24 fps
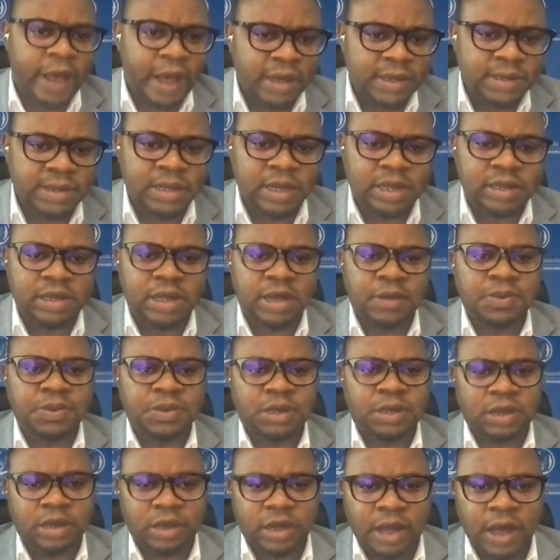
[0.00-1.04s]
the young
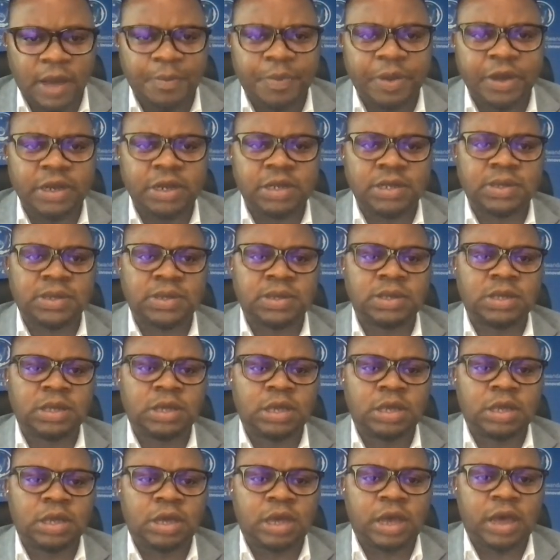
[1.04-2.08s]
startups and
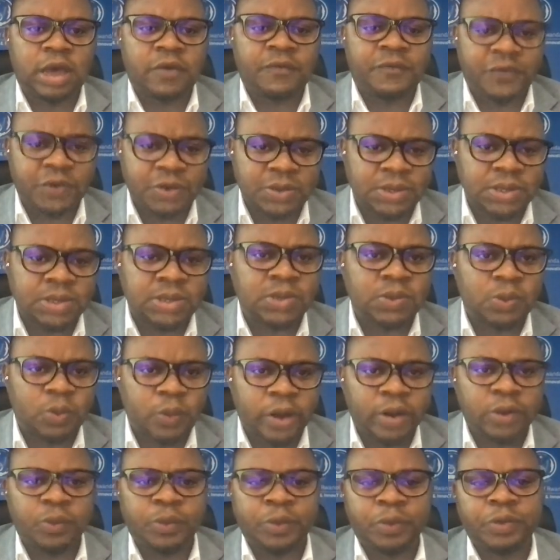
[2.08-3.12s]
companies
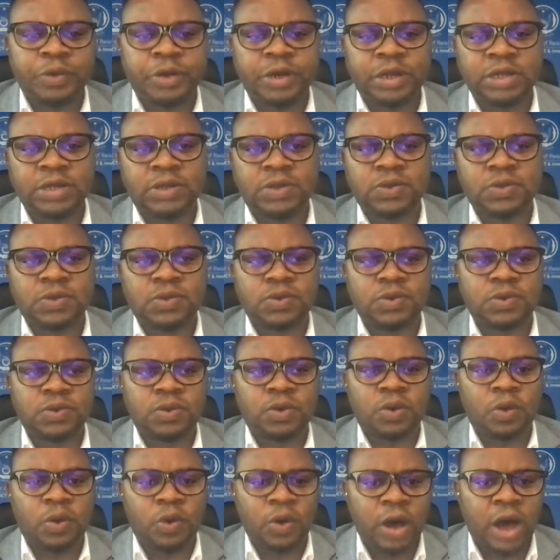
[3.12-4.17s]
versus what we will need
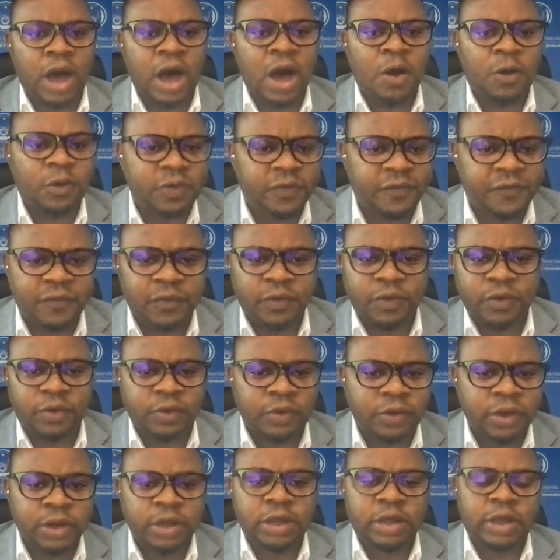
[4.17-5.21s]
to go out
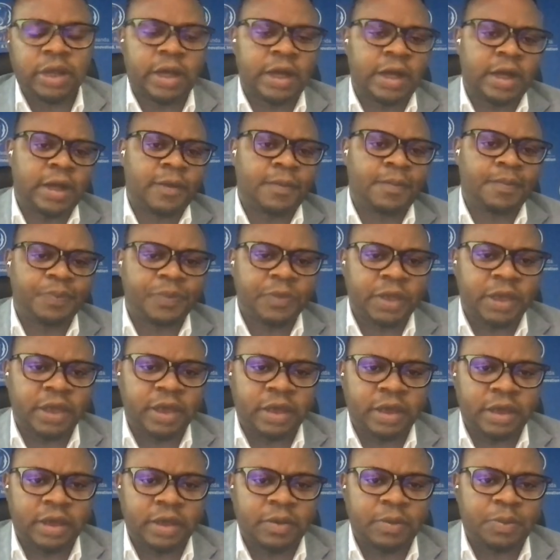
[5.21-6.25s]
for
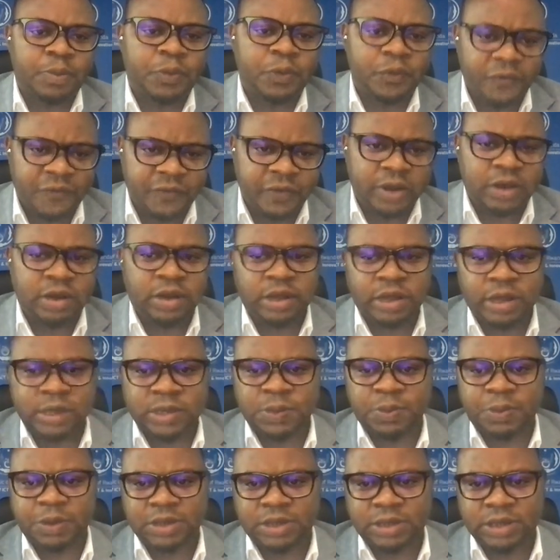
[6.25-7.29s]

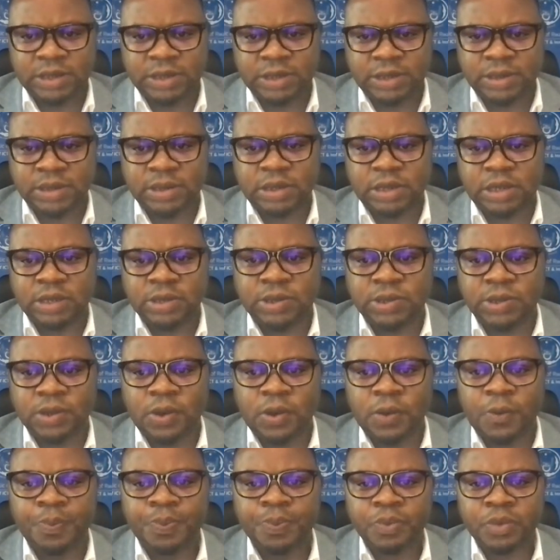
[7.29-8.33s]
proven expertise.
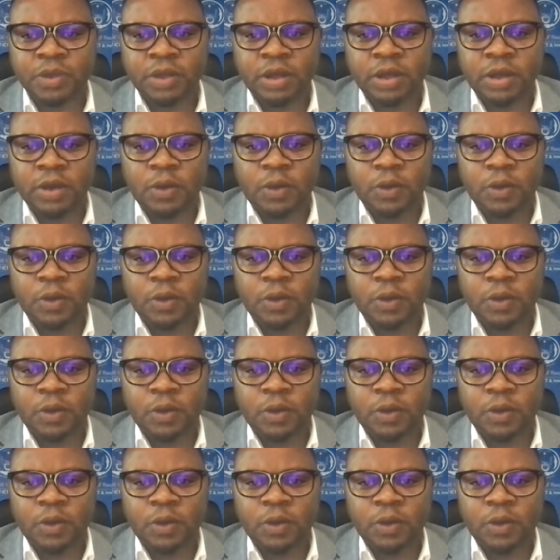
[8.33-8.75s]
And so